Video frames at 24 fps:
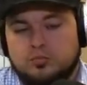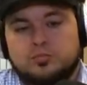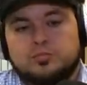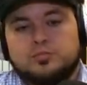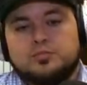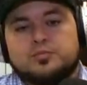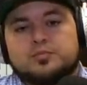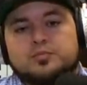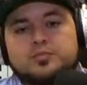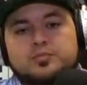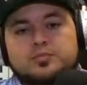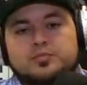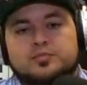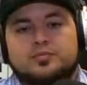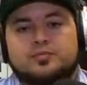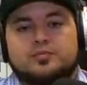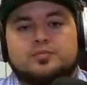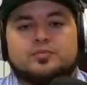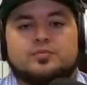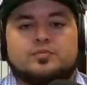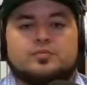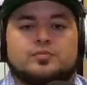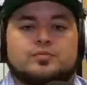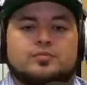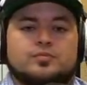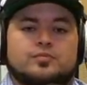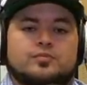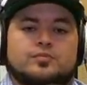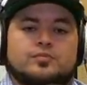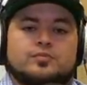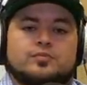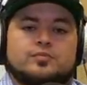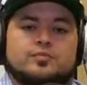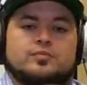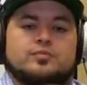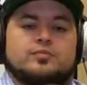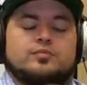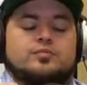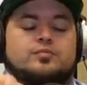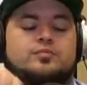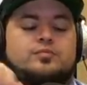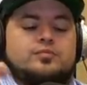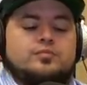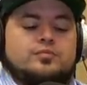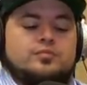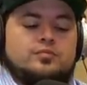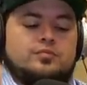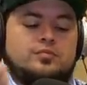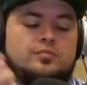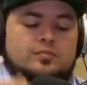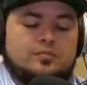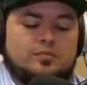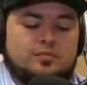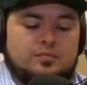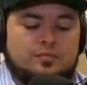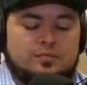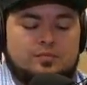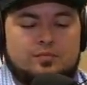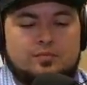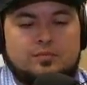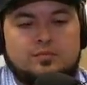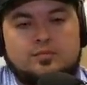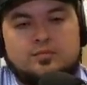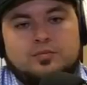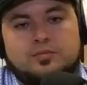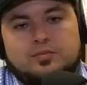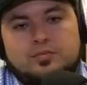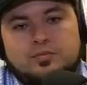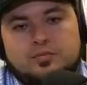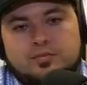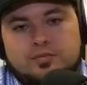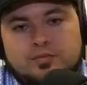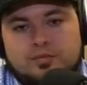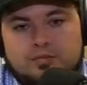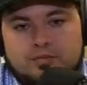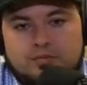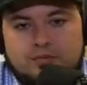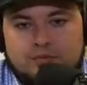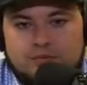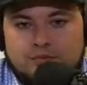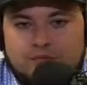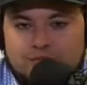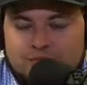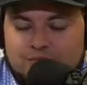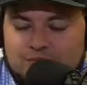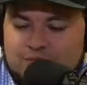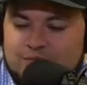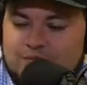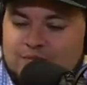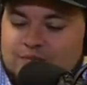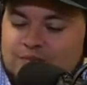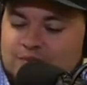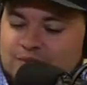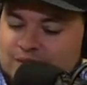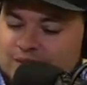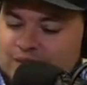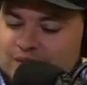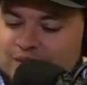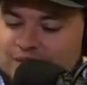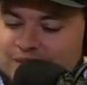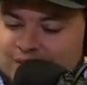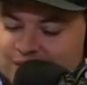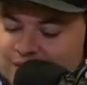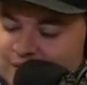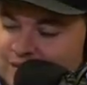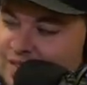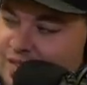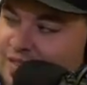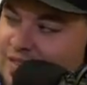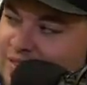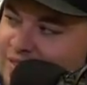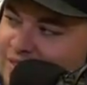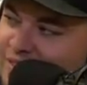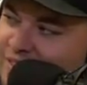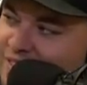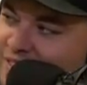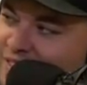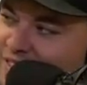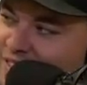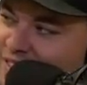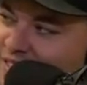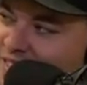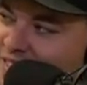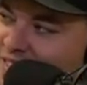This person isn't speaking.